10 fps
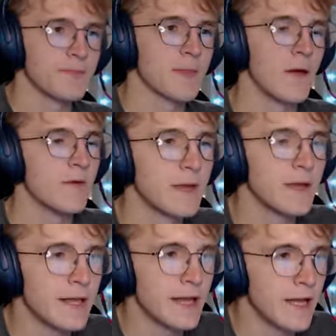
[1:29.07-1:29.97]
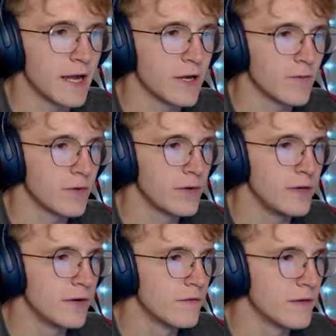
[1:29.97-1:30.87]
I've been playing a lot of Echo Point
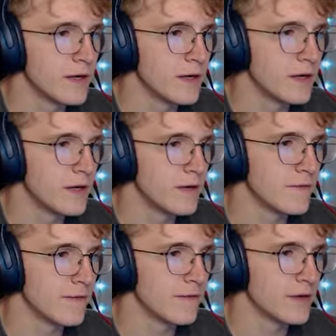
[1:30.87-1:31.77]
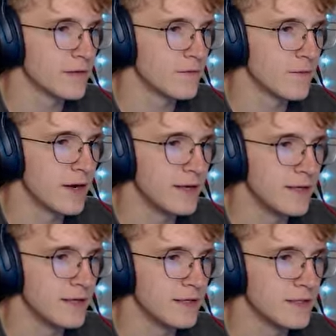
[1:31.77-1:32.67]
Nova and Five Nights at
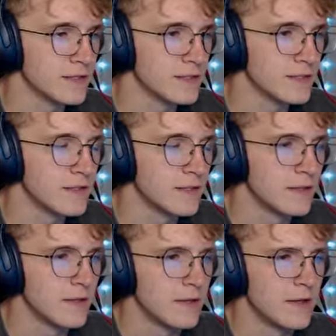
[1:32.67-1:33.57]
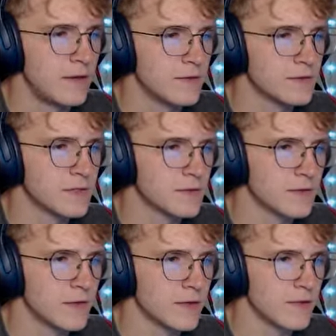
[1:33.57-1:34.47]
Freddy's and what was it? There's
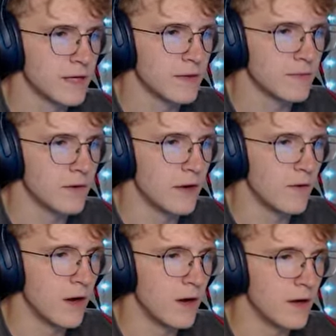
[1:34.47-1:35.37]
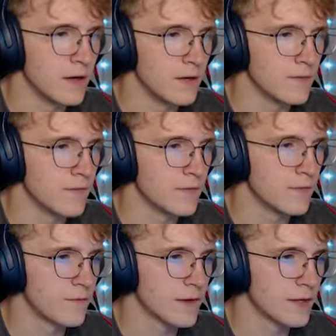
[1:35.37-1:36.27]
one other game. Oh, uh,
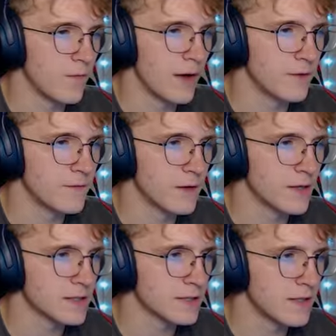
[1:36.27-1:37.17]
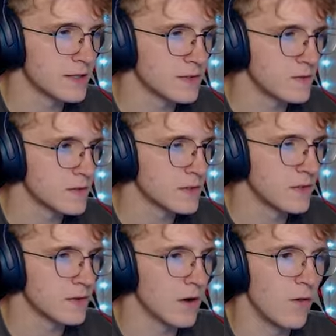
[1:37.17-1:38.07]
freaking Wildfrost a lot too.
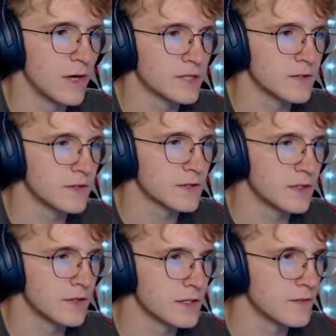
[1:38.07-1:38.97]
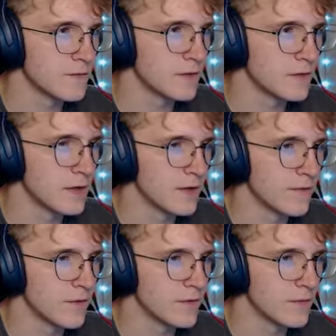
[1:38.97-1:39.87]
So go watch those series if you have
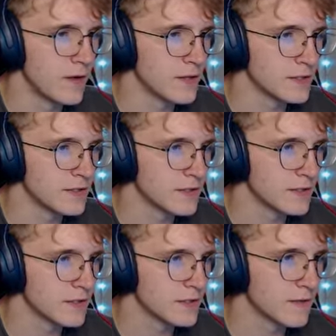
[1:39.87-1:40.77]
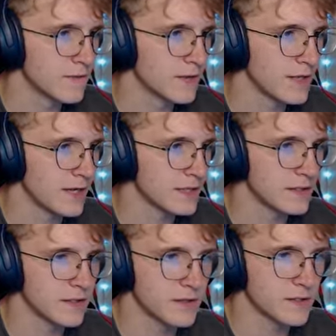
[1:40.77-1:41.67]
only been watching these because they're
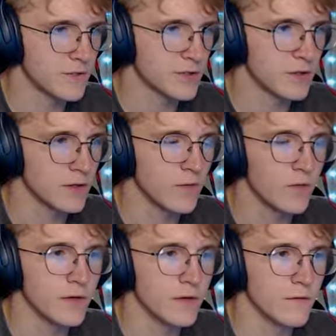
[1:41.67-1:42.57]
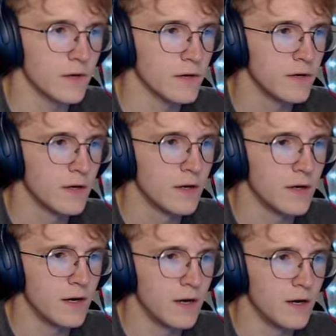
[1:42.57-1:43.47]
fantastic, especially Echo Point Nova.
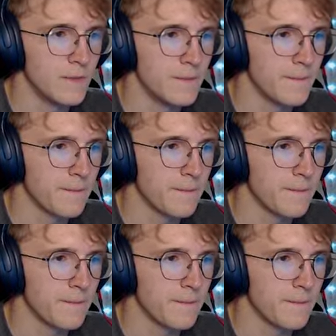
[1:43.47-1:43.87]
Um,